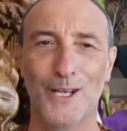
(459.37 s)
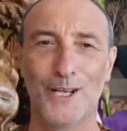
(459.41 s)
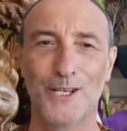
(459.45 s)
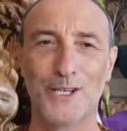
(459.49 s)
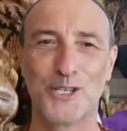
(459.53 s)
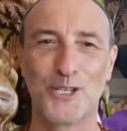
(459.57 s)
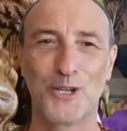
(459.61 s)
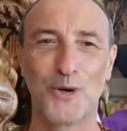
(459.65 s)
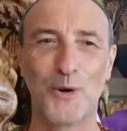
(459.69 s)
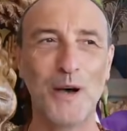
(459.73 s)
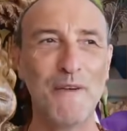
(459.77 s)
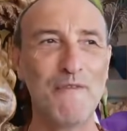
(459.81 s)

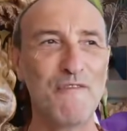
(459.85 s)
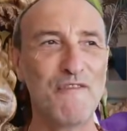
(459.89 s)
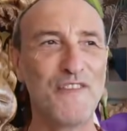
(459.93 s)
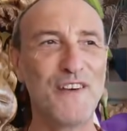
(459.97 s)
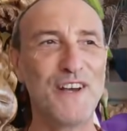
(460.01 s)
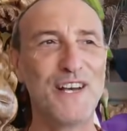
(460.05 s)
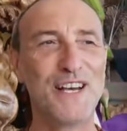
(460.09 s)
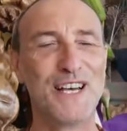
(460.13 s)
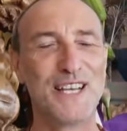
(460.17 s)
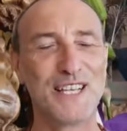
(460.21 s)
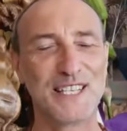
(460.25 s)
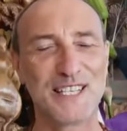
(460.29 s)
So at
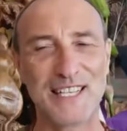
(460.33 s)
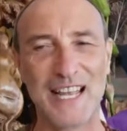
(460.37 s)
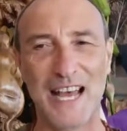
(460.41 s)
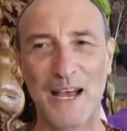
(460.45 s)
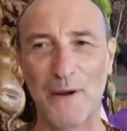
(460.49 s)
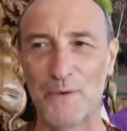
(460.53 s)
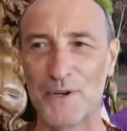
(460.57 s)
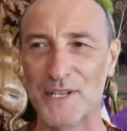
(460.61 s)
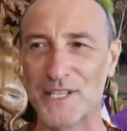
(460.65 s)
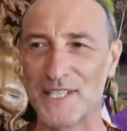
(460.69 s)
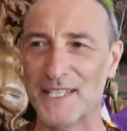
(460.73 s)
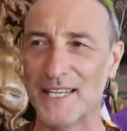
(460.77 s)
first,
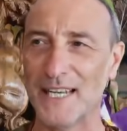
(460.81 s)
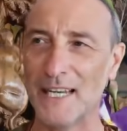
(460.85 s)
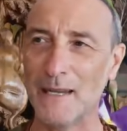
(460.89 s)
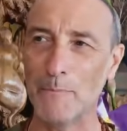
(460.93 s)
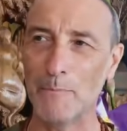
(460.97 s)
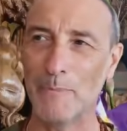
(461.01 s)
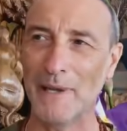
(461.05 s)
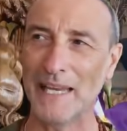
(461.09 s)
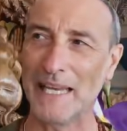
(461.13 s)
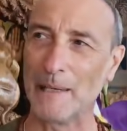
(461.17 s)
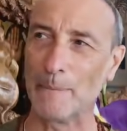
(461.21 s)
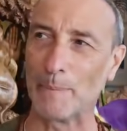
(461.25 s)
I was
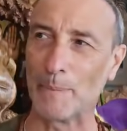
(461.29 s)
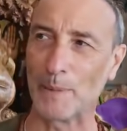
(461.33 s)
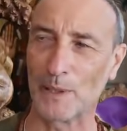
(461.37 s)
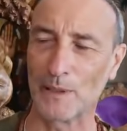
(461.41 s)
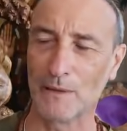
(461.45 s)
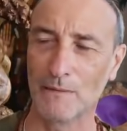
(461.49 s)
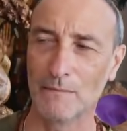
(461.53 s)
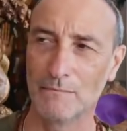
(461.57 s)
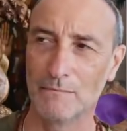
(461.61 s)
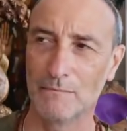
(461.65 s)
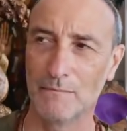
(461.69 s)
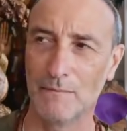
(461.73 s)
seeing
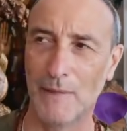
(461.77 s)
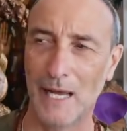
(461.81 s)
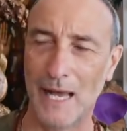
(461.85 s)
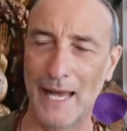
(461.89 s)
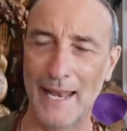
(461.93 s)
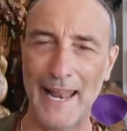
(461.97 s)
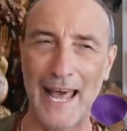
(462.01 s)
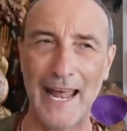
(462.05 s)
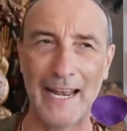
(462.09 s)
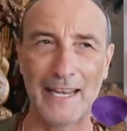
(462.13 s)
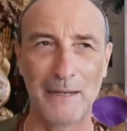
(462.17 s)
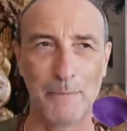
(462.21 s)
people
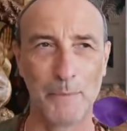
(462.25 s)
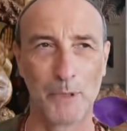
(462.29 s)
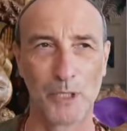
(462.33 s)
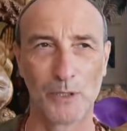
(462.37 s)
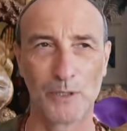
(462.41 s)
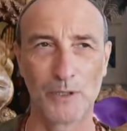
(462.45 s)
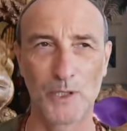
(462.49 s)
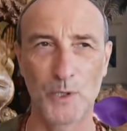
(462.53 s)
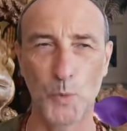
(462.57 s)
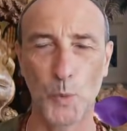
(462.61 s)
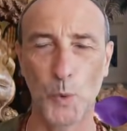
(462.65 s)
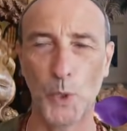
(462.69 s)
and
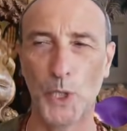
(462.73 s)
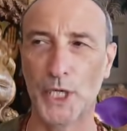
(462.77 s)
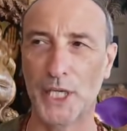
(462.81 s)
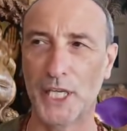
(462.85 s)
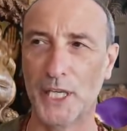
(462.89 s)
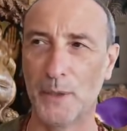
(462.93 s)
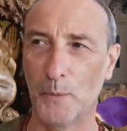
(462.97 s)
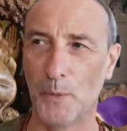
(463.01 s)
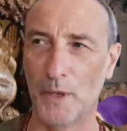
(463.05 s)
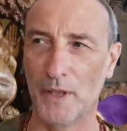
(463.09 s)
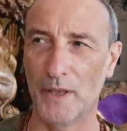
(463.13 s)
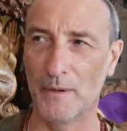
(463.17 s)
animals
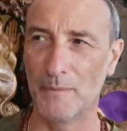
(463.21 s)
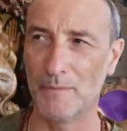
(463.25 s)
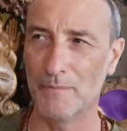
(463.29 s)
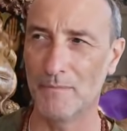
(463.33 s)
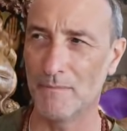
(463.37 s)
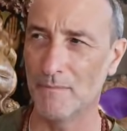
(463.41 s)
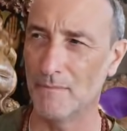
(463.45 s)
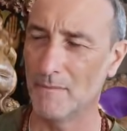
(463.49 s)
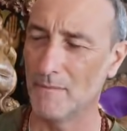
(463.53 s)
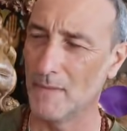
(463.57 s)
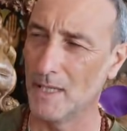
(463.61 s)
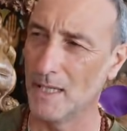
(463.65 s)
working with them,
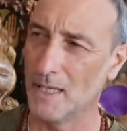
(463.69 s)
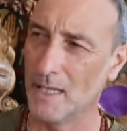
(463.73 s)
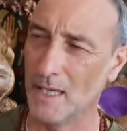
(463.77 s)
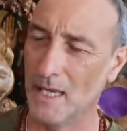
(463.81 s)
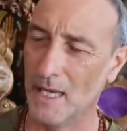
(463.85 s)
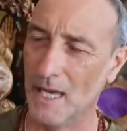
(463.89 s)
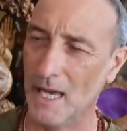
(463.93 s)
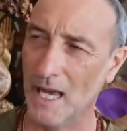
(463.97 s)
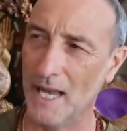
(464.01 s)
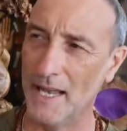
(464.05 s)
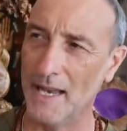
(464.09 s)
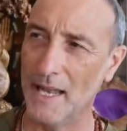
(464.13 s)

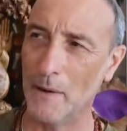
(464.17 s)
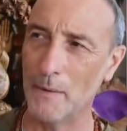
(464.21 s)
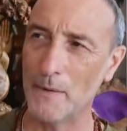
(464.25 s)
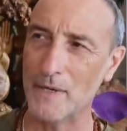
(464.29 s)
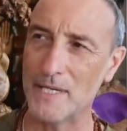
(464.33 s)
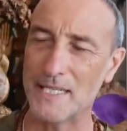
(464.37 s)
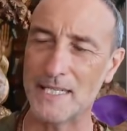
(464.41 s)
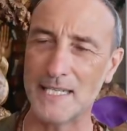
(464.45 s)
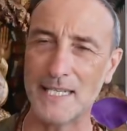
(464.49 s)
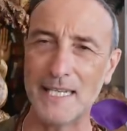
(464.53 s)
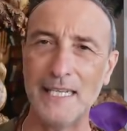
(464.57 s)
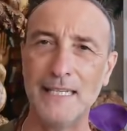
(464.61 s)
and I
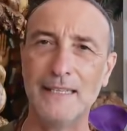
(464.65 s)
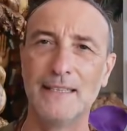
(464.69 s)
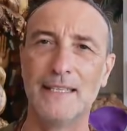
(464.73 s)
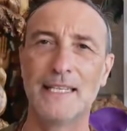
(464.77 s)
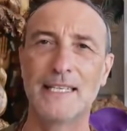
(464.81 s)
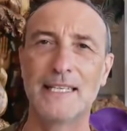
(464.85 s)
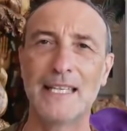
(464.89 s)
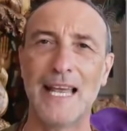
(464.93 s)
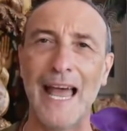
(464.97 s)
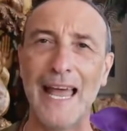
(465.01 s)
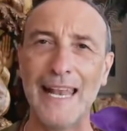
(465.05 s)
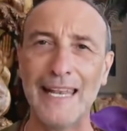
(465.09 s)
was seeing
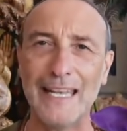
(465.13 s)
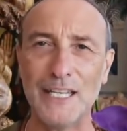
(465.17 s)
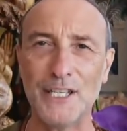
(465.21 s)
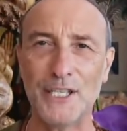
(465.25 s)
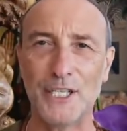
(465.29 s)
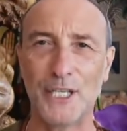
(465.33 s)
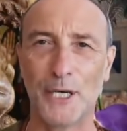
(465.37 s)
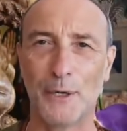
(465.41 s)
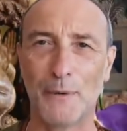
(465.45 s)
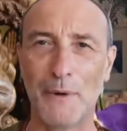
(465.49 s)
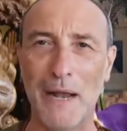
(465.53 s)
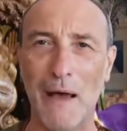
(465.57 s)
this
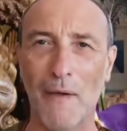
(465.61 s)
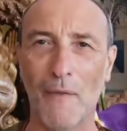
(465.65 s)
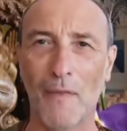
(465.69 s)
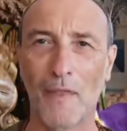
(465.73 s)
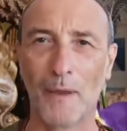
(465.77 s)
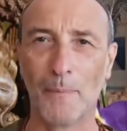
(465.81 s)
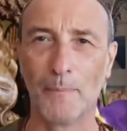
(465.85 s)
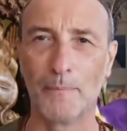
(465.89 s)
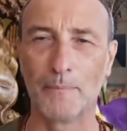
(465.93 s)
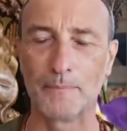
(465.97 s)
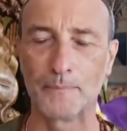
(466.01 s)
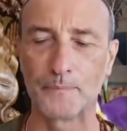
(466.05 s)
energy
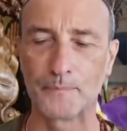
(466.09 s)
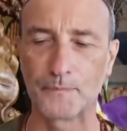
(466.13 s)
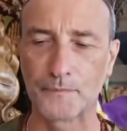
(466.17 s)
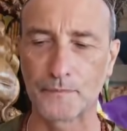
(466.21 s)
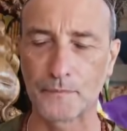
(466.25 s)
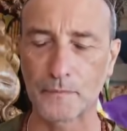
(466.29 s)
around them.